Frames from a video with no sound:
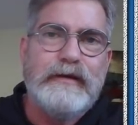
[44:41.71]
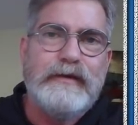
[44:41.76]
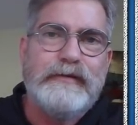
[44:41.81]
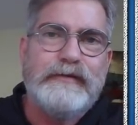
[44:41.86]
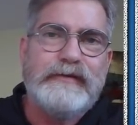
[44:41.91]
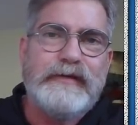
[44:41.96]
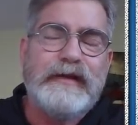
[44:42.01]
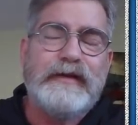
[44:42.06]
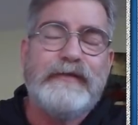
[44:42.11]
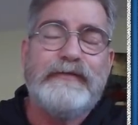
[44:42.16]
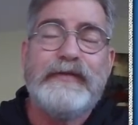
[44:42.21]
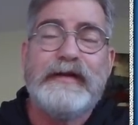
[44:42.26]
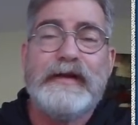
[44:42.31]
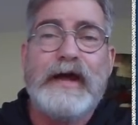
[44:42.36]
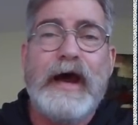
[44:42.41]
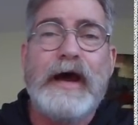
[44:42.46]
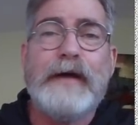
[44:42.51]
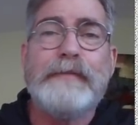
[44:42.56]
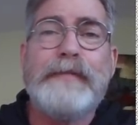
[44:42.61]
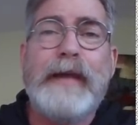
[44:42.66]
said if he
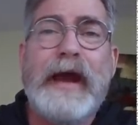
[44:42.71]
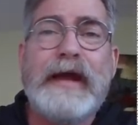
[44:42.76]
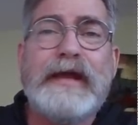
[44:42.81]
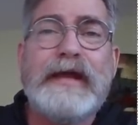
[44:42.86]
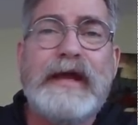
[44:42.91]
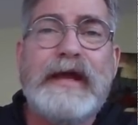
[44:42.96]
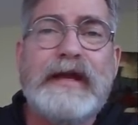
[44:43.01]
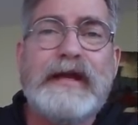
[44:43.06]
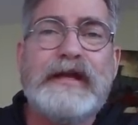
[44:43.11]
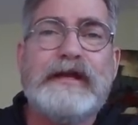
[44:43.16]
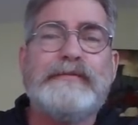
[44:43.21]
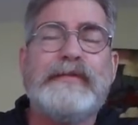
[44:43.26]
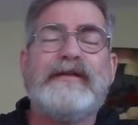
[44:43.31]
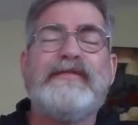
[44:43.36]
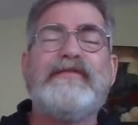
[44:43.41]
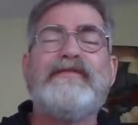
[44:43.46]
got back in, he'd be